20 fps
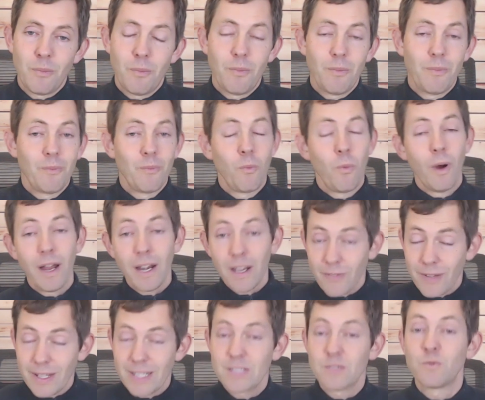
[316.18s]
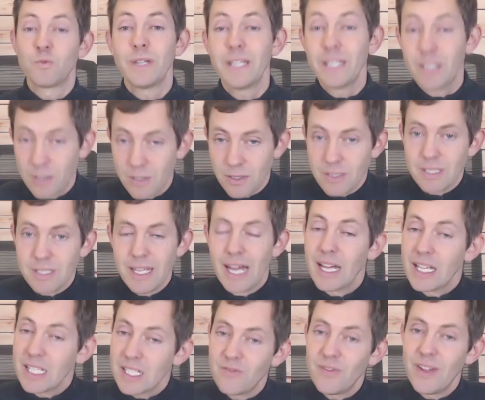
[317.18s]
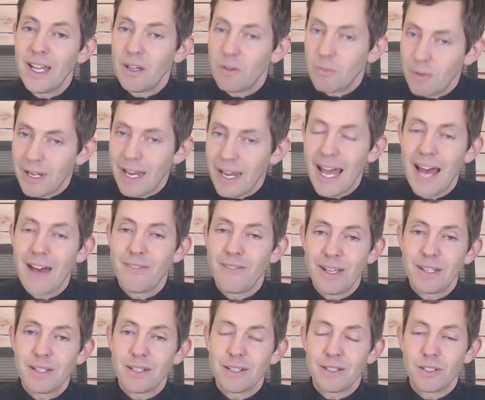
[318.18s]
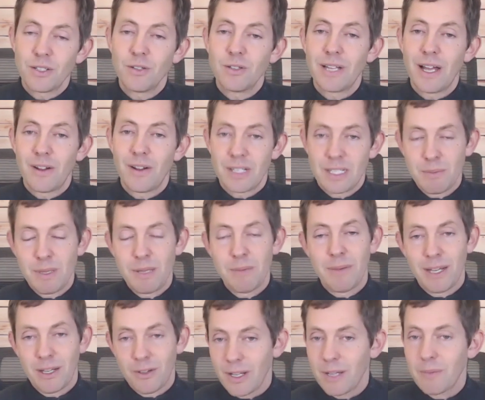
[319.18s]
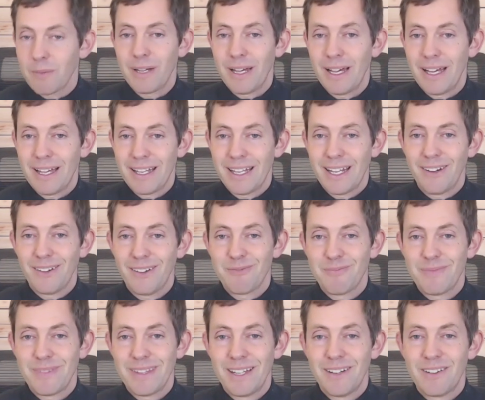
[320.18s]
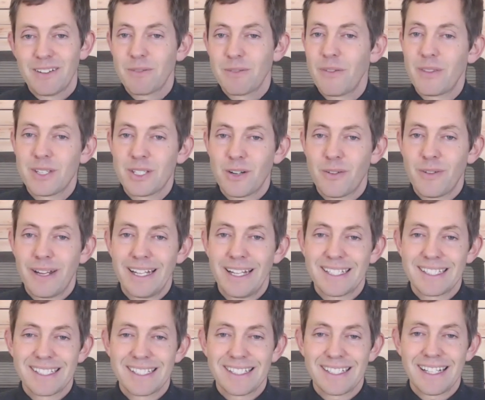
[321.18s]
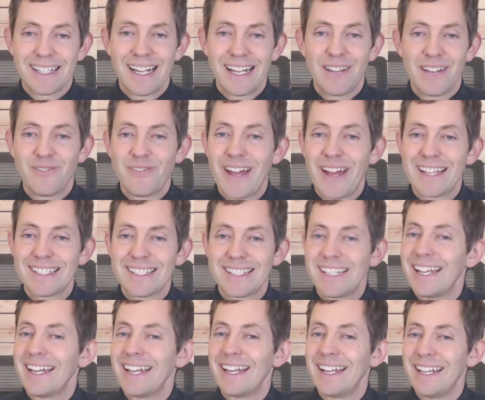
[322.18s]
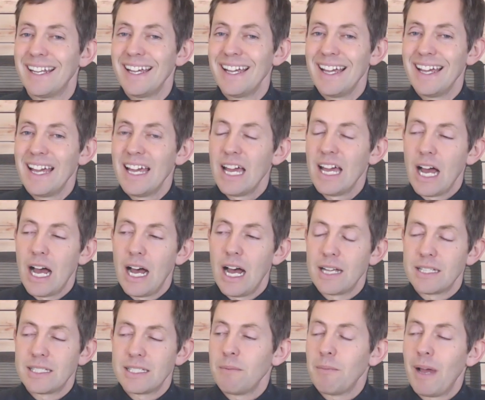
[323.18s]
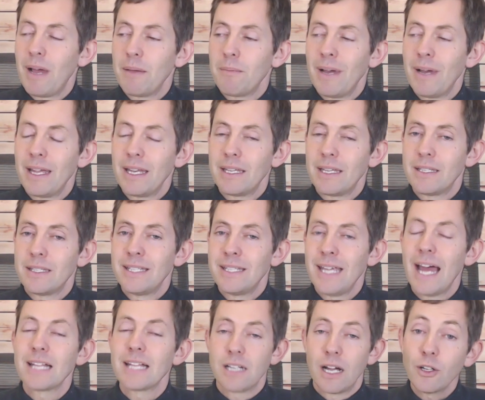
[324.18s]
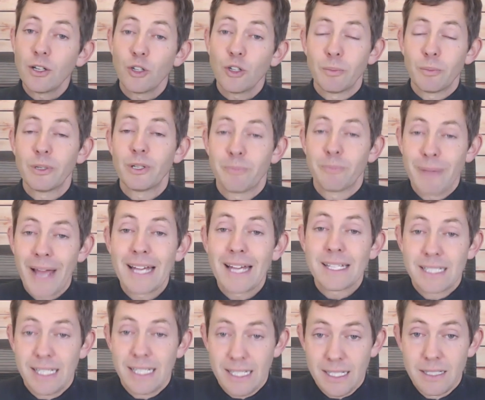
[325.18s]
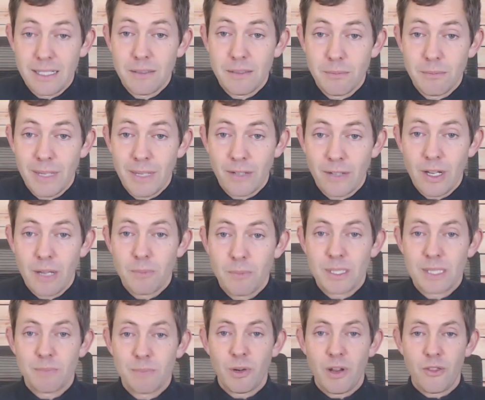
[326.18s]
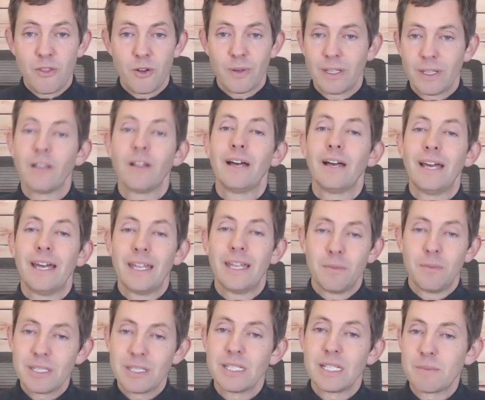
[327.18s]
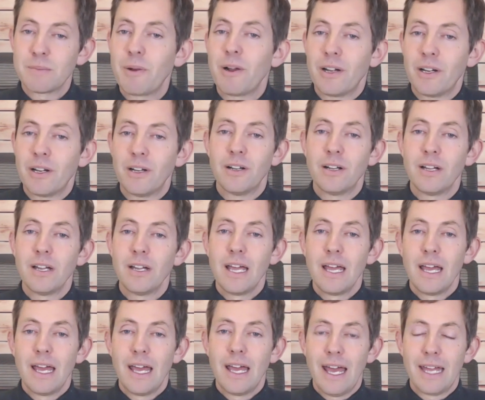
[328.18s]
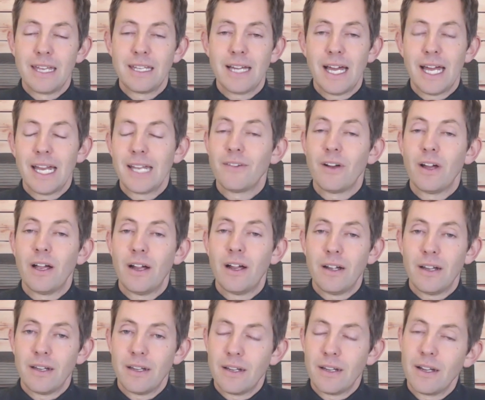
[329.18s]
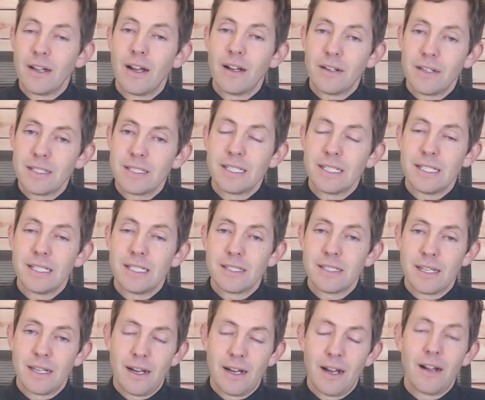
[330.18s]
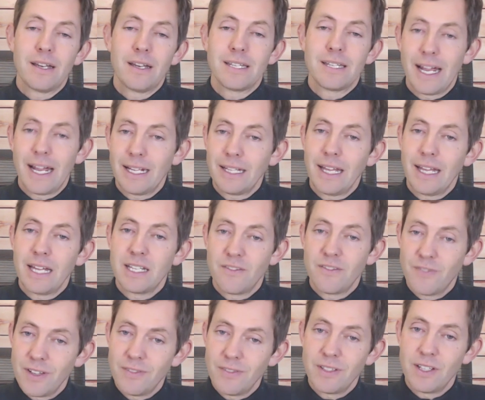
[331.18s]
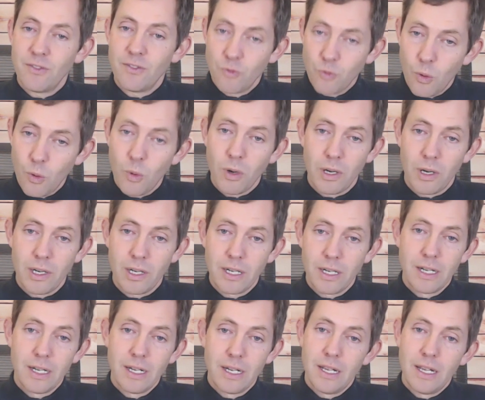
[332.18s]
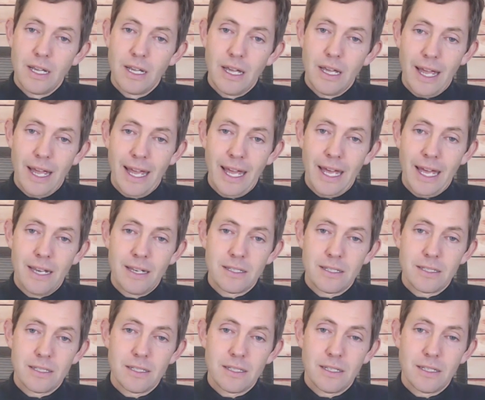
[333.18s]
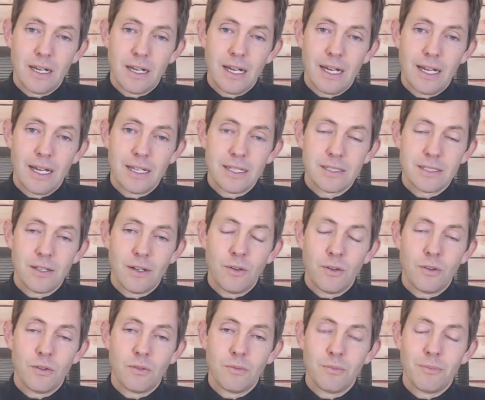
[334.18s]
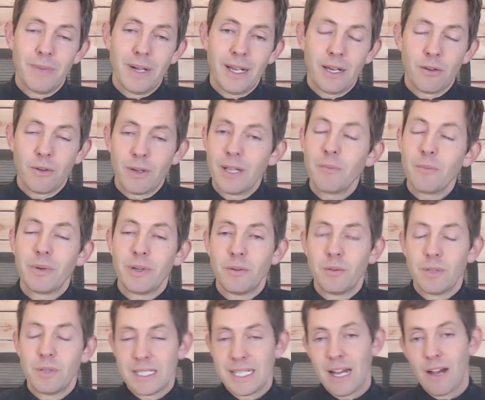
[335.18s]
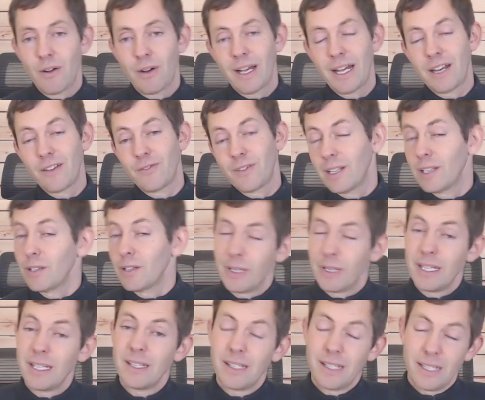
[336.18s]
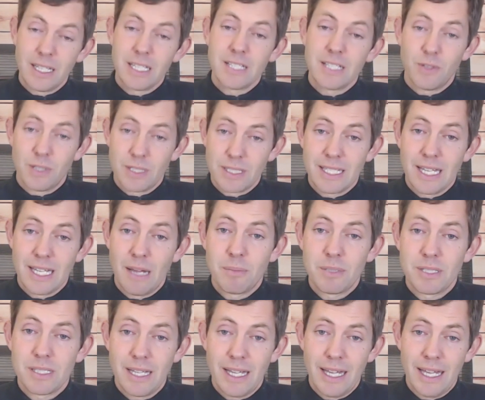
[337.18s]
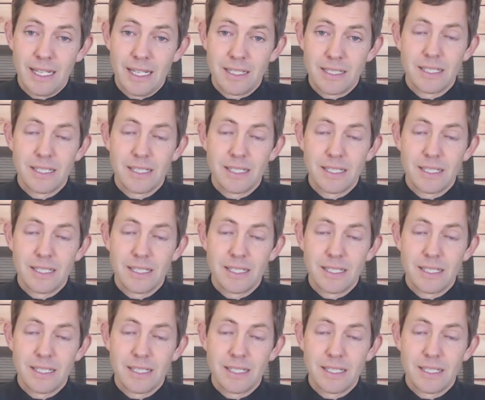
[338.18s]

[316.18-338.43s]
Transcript: one of its readers, as fate would have it, turned out to be my grandpa. Now, here's where the story gets kind of fascinating. See, my dad's uncle, Bert Baskin, my grandpa's brother-in-law and business partner, had died of a heart disease and a heart attack at the age of 54. And so my grandpa was now kind of following in his footsteps. And